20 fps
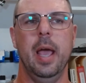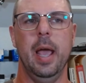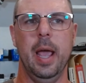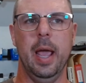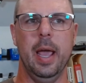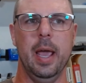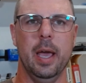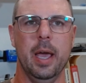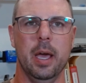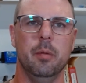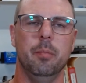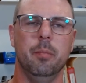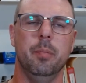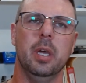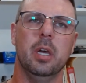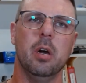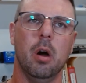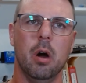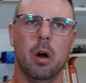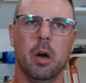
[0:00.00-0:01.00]
And
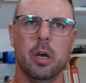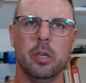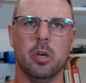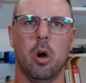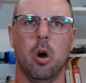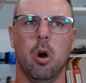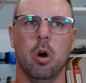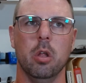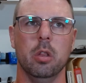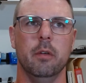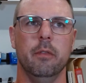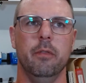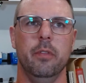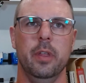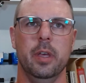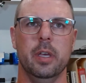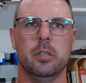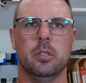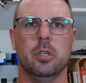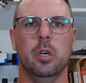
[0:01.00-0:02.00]
because all of
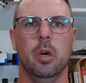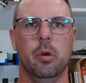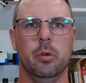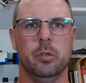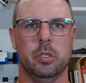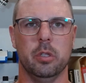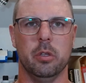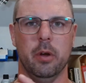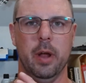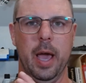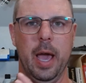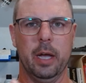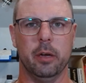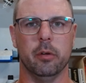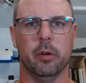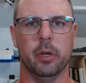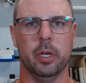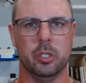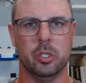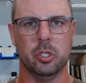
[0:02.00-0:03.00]
this goes to their
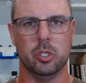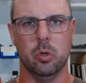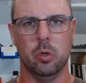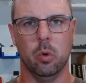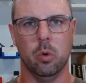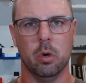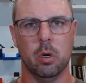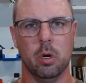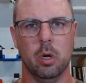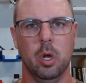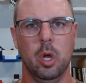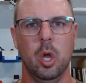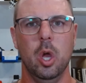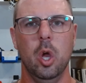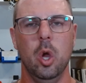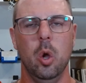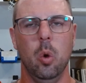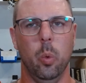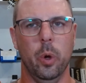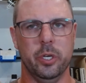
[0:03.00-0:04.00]
aggregate score,
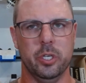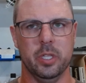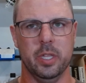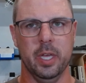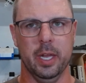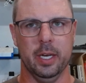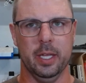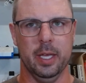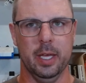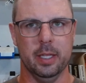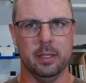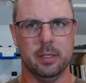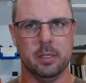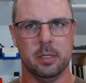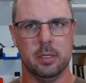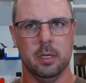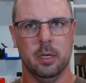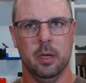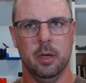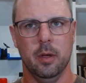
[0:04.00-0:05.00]
which then
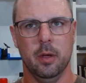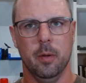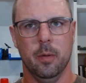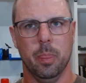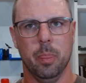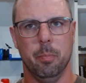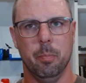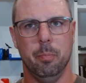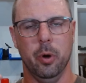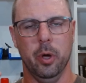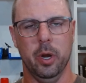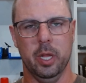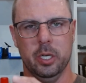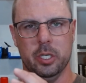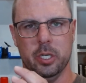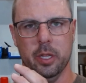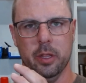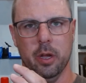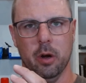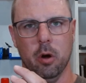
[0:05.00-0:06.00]
gets put
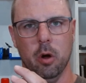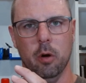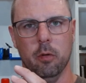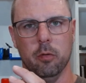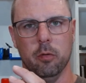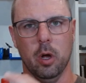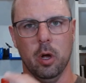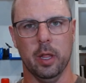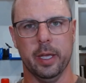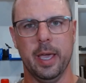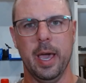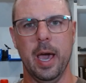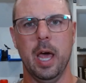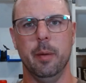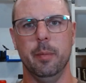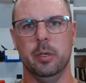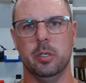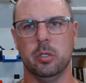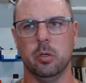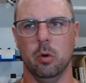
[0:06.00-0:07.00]
into their overall
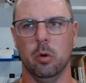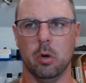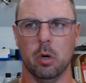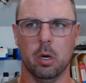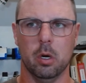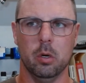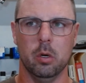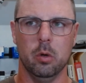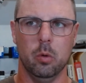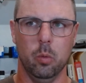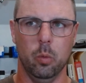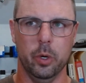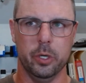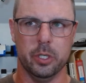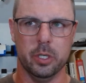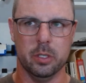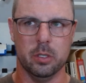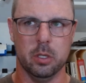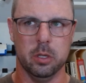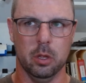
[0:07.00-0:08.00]
academy score,
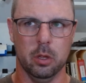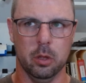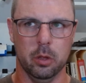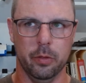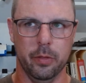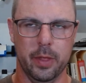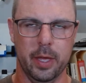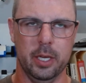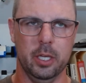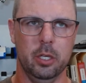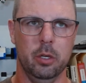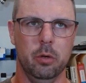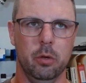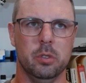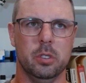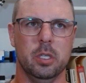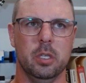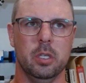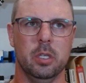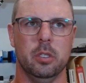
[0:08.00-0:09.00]
which is then
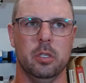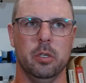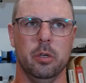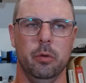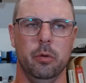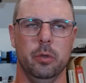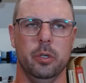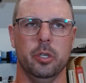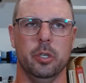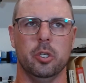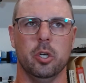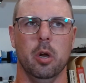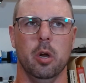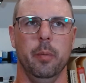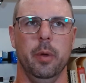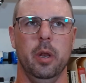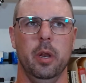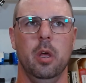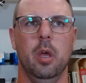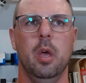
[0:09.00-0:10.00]
used to
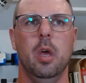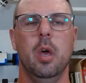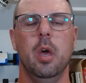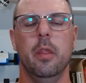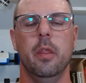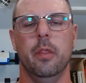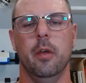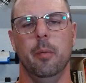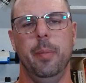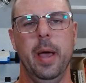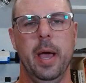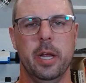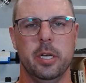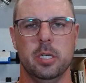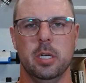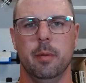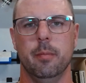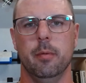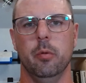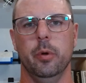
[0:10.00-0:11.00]
determine their badge
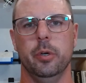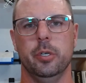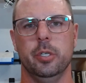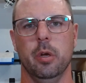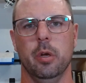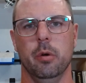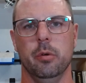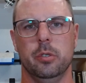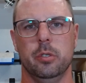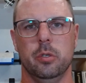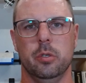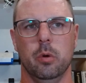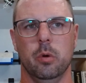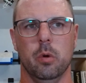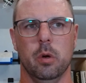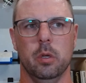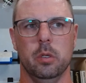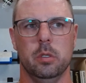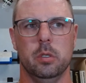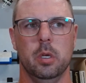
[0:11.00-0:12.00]
number, which goes
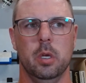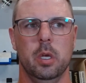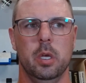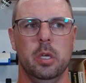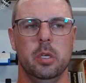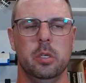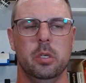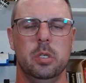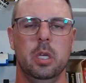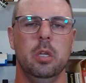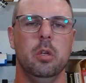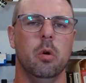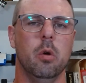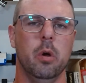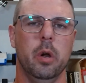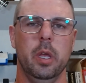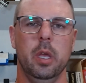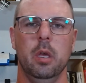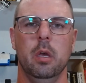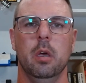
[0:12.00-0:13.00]
towards
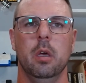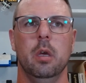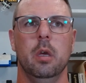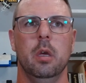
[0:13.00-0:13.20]
seniority,